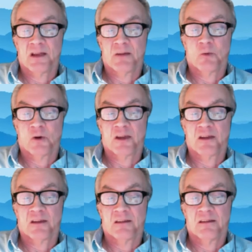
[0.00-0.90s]

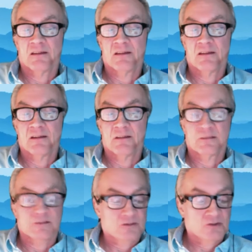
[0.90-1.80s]
working
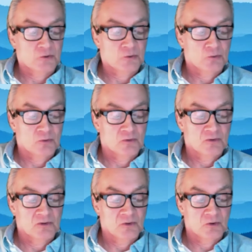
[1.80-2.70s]
to
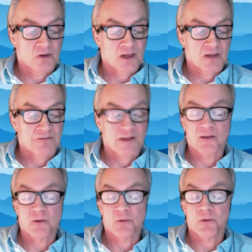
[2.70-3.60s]
create
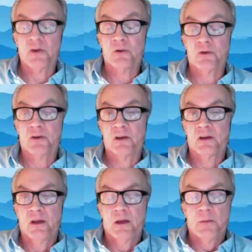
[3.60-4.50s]
value renewed.
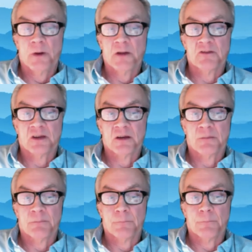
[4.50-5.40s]

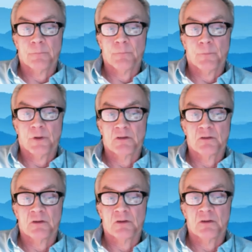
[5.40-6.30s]
But
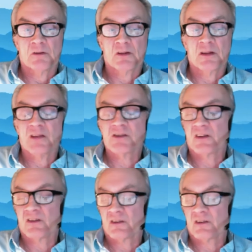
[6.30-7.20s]

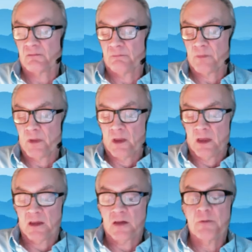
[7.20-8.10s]
technologies,
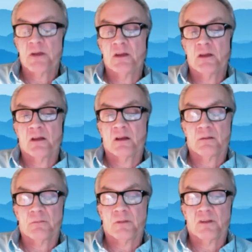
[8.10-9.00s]
it can be
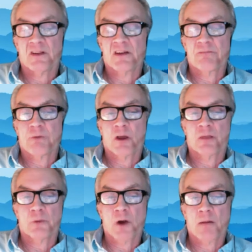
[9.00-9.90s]
seen as part of the
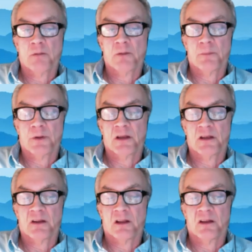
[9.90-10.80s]
problem, but
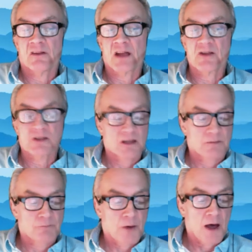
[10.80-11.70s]
it is
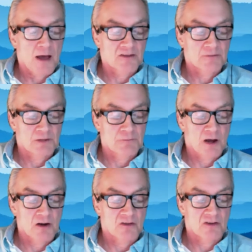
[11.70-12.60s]
actually possibly
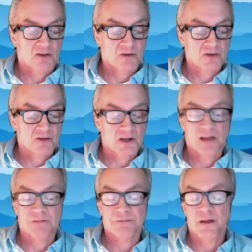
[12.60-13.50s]
part of the solution
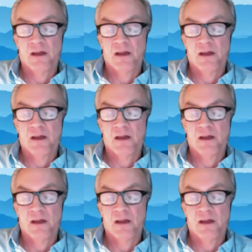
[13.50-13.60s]
if